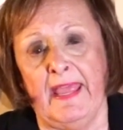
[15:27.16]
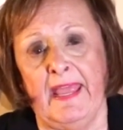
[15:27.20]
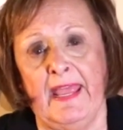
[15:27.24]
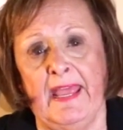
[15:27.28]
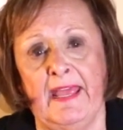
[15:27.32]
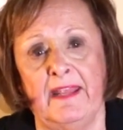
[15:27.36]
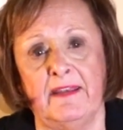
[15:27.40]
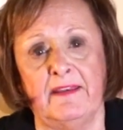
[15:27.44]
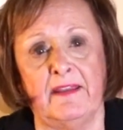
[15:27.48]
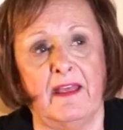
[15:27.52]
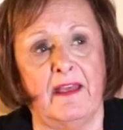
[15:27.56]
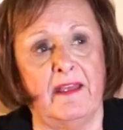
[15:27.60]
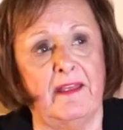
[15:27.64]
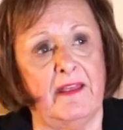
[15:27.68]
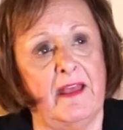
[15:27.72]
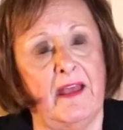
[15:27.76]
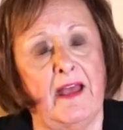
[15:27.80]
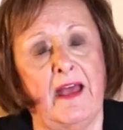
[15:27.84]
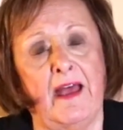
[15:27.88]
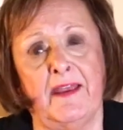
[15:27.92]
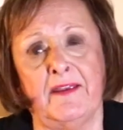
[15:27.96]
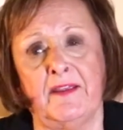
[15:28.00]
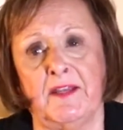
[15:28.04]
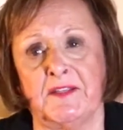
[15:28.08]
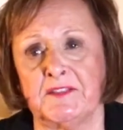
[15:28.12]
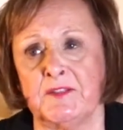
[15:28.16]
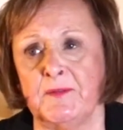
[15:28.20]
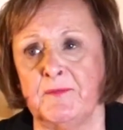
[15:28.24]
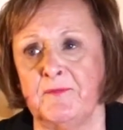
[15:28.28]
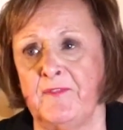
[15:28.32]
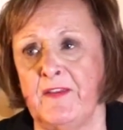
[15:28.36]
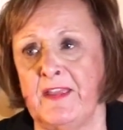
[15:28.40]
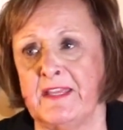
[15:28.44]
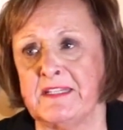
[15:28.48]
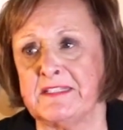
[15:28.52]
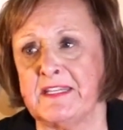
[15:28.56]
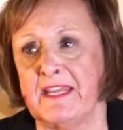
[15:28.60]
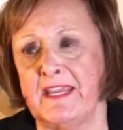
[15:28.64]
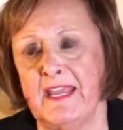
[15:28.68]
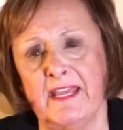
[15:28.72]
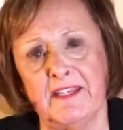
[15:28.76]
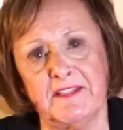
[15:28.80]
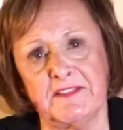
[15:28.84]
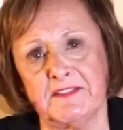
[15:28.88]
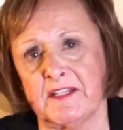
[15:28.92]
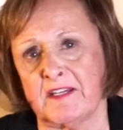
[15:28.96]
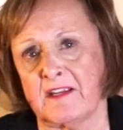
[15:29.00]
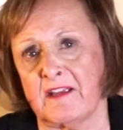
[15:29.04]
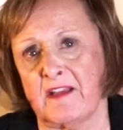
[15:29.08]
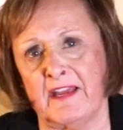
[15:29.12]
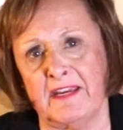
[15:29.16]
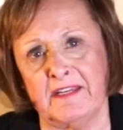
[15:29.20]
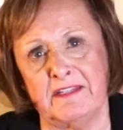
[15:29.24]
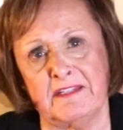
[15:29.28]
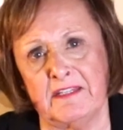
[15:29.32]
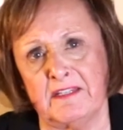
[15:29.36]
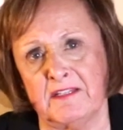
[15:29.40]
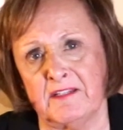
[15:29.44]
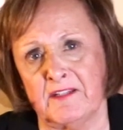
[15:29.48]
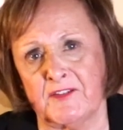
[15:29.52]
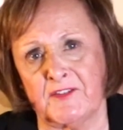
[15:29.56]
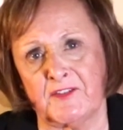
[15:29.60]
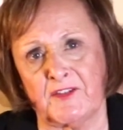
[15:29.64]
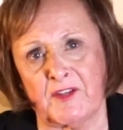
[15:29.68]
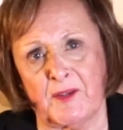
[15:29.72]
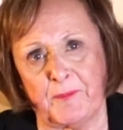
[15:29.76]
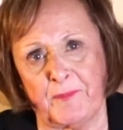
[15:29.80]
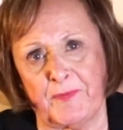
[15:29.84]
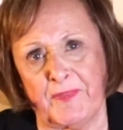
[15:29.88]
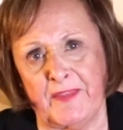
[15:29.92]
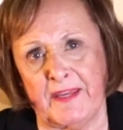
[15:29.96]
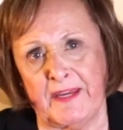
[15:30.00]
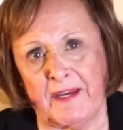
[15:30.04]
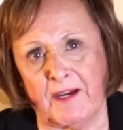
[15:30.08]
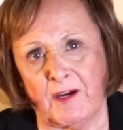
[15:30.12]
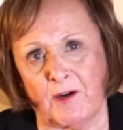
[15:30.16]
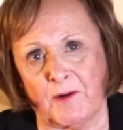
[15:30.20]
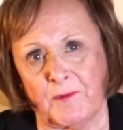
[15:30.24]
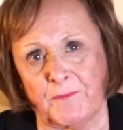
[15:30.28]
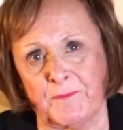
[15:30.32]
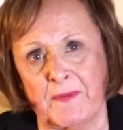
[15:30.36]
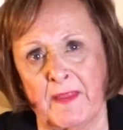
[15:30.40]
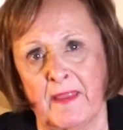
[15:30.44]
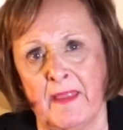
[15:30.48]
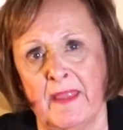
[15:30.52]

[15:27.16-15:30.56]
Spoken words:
And I got some fantastic ideas up there.